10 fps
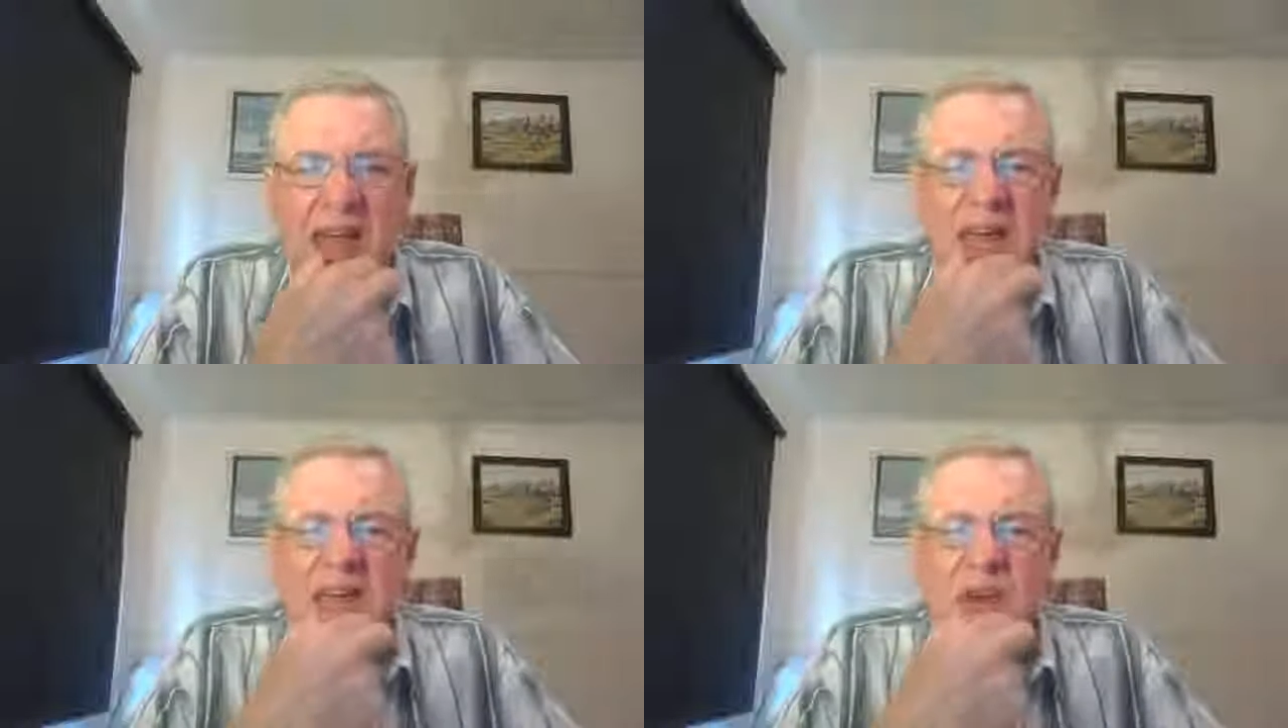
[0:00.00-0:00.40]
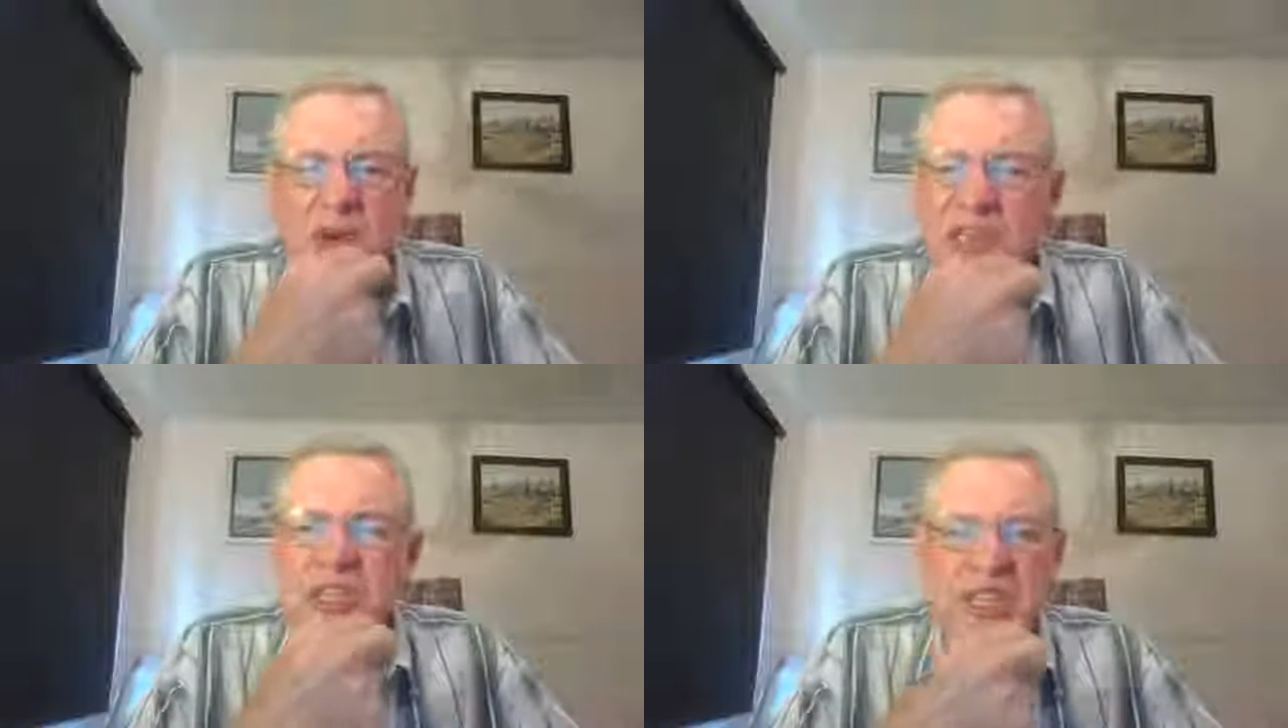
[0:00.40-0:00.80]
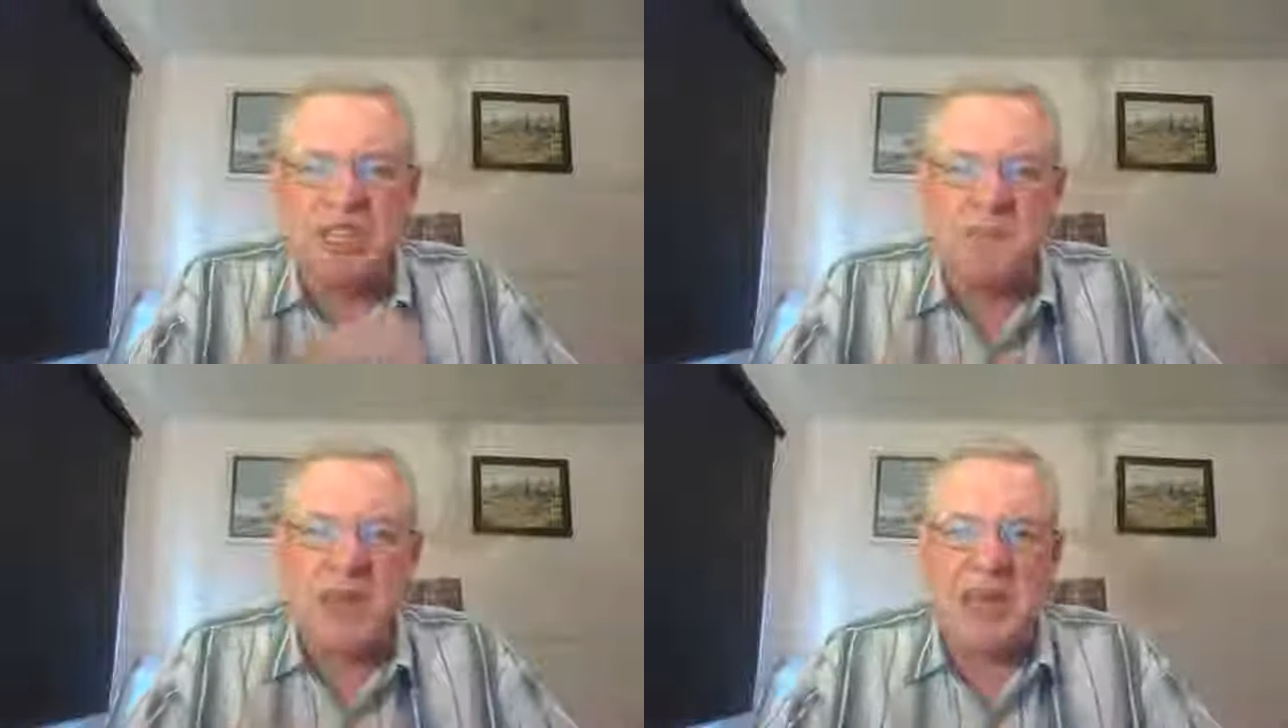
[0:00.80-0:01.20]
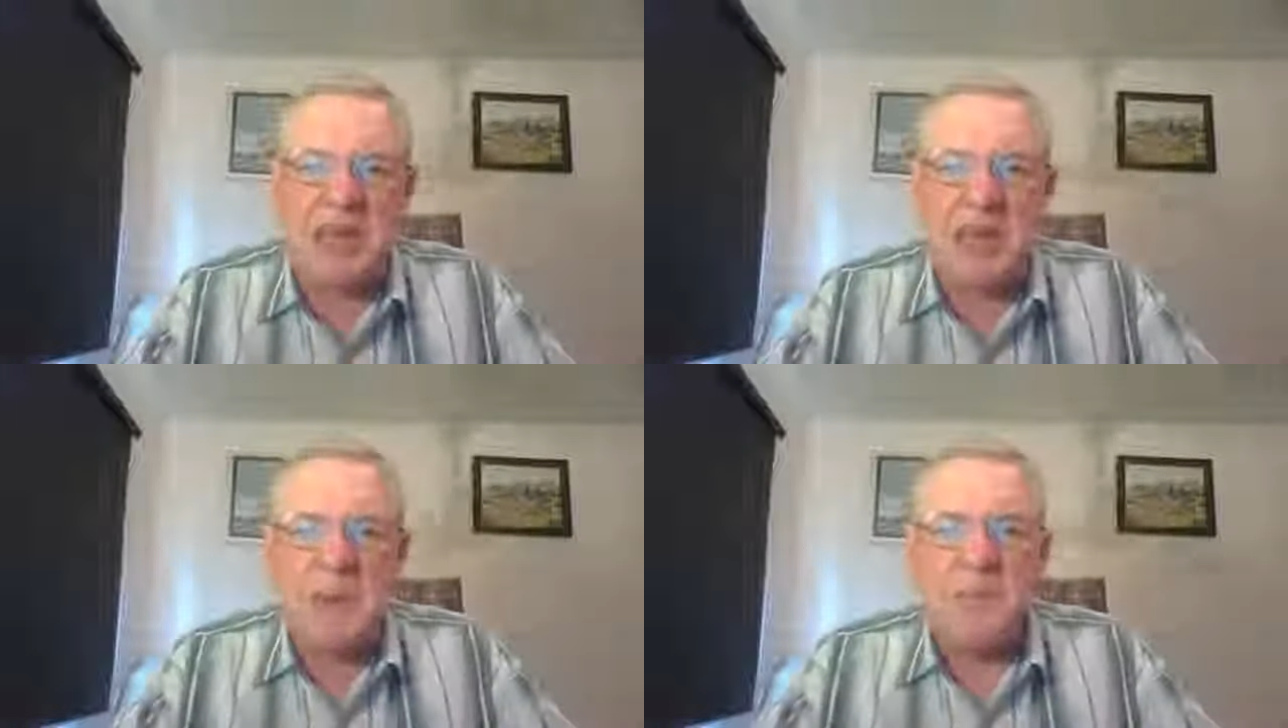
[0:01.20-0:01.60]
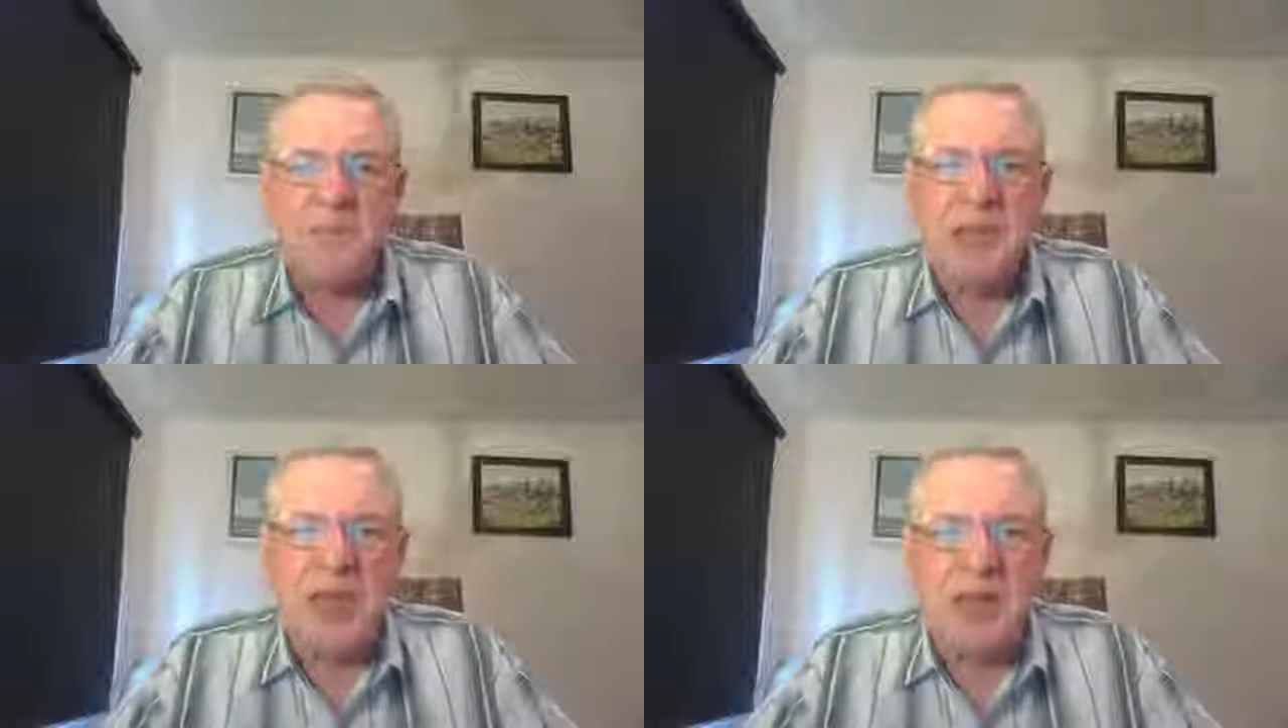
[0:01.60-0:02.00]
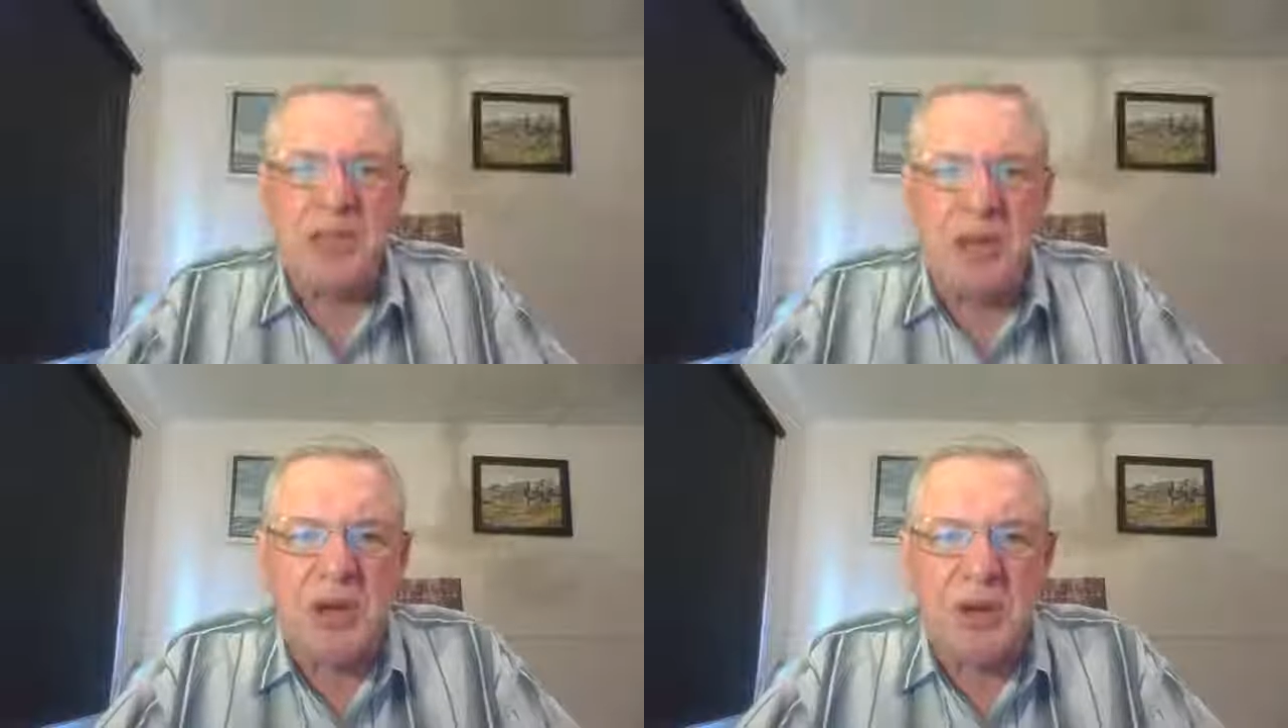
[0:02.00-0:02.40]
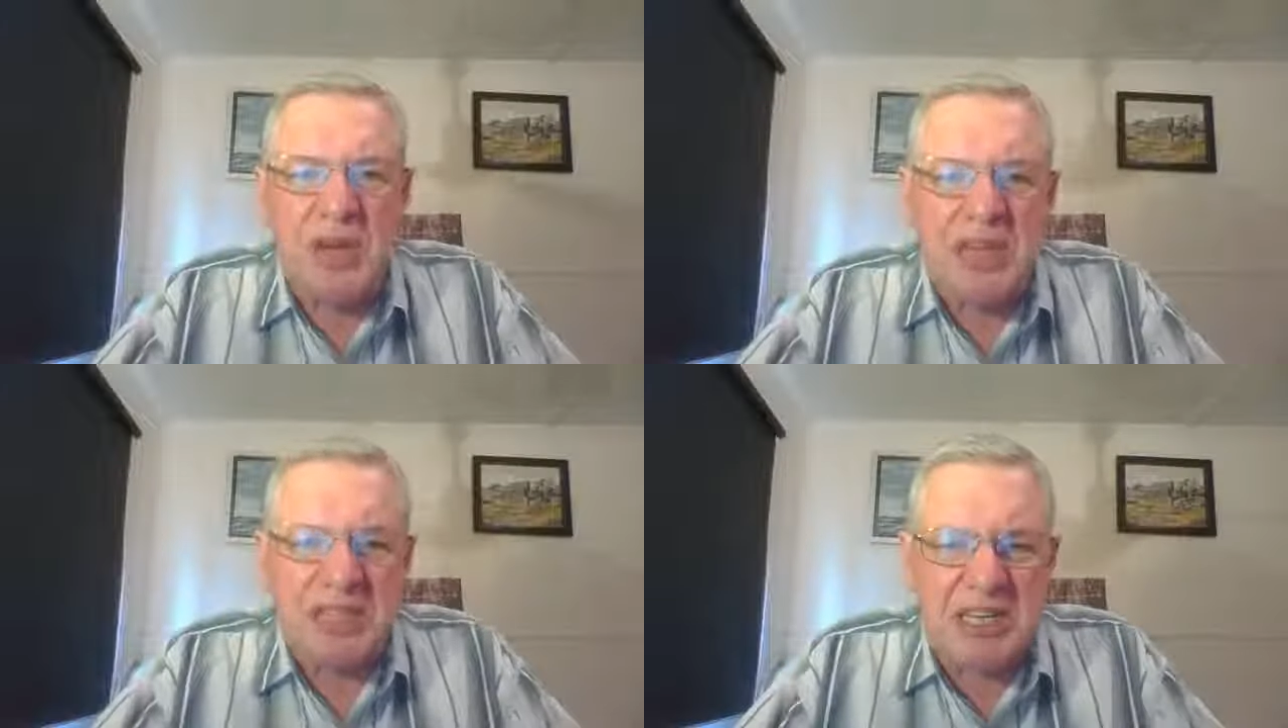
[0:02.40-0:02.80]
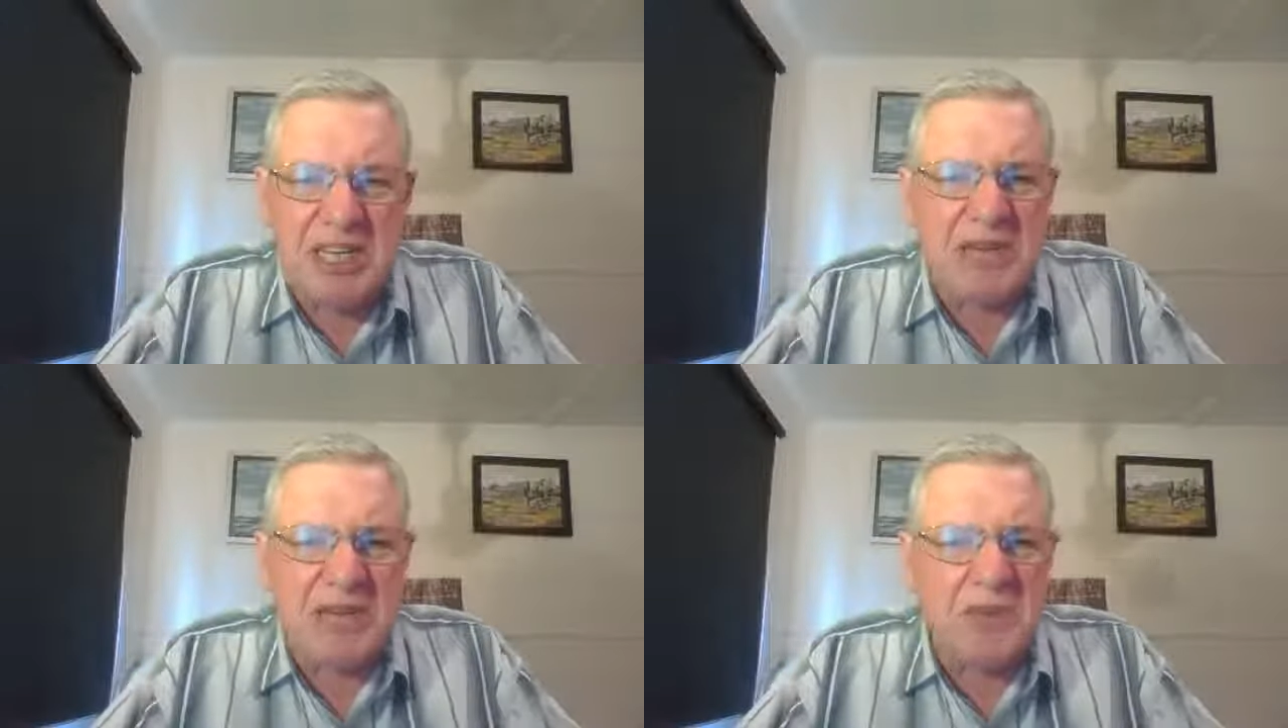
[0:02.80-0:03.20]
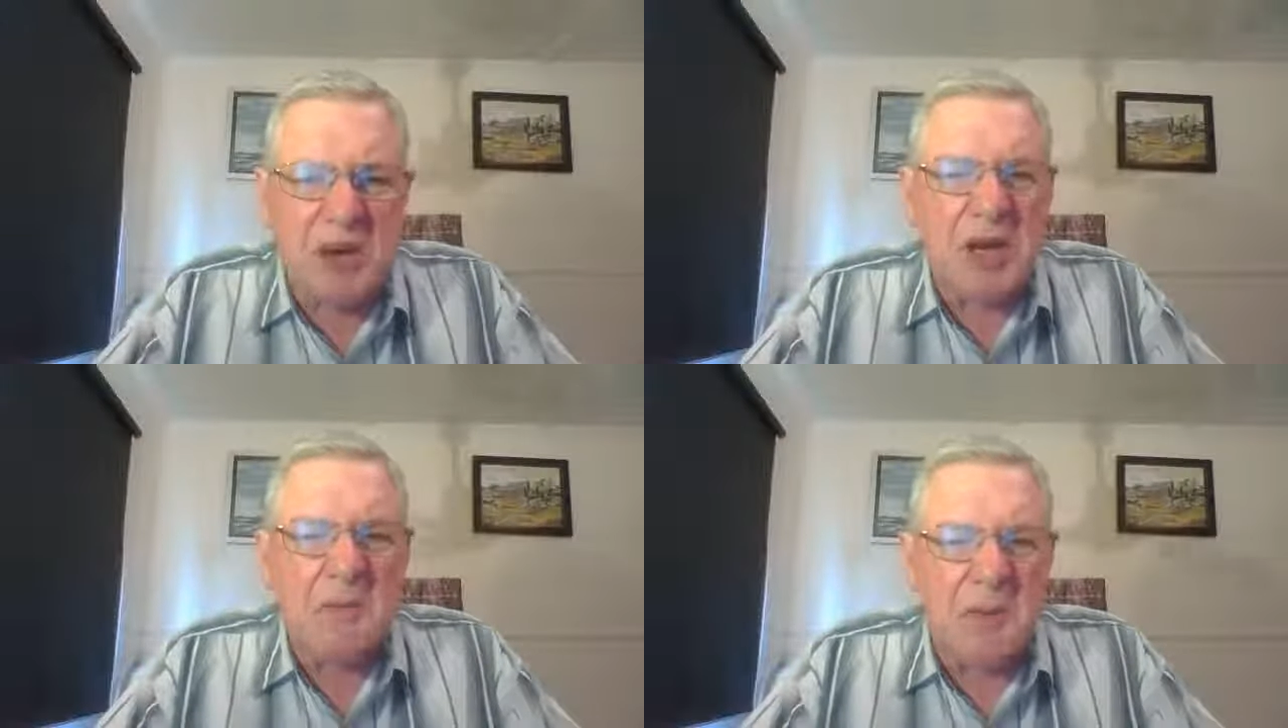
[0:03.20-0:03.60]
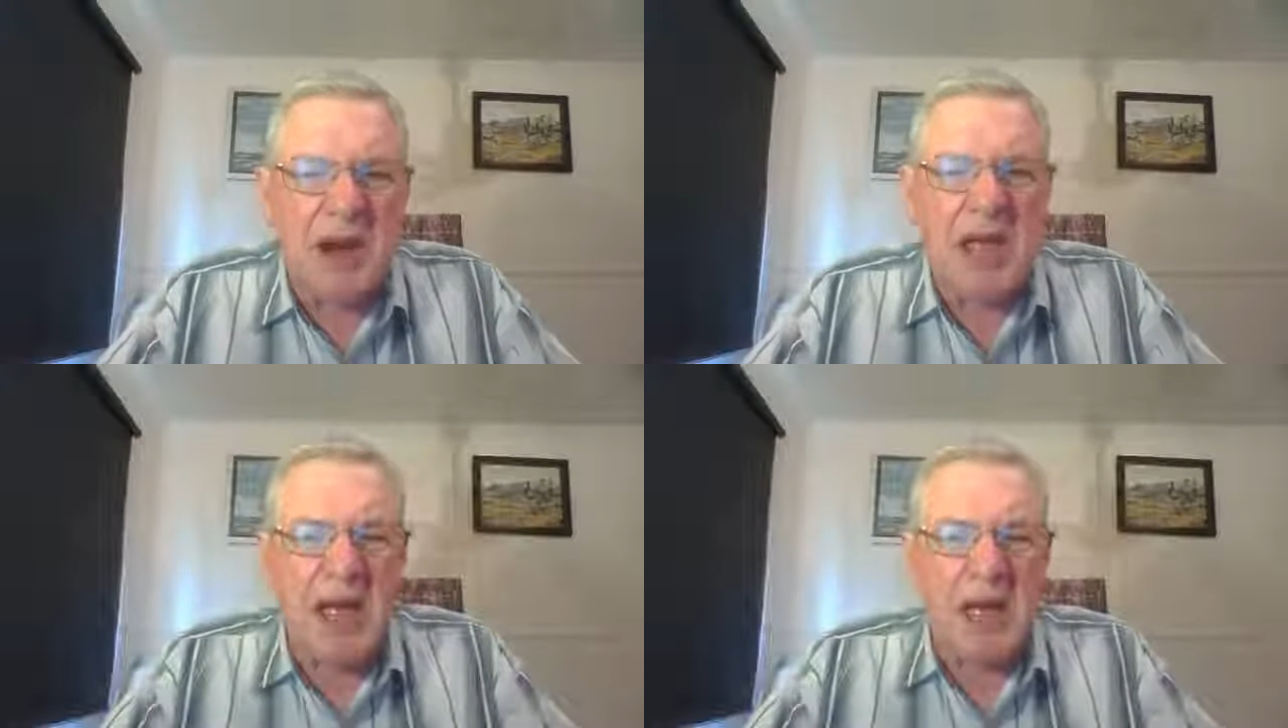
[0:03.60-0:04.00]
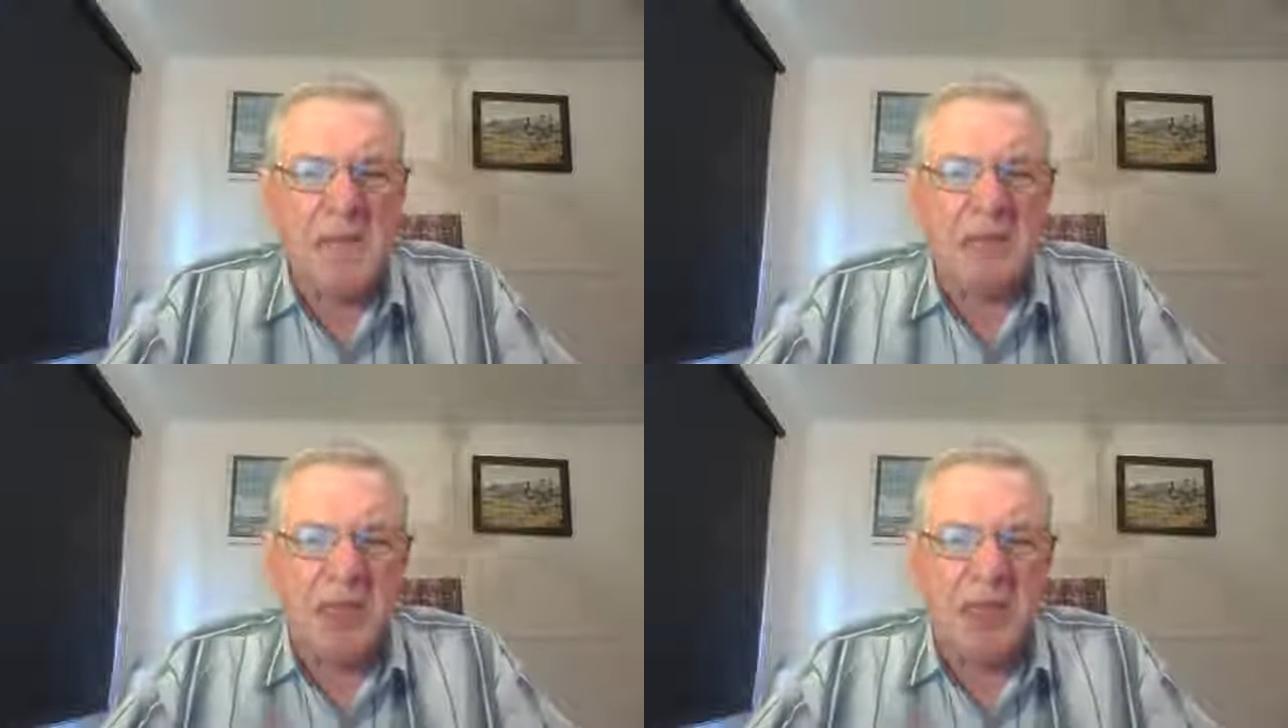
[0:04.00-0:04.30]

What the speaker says: He couldn't speak. And so he said he wanted prayer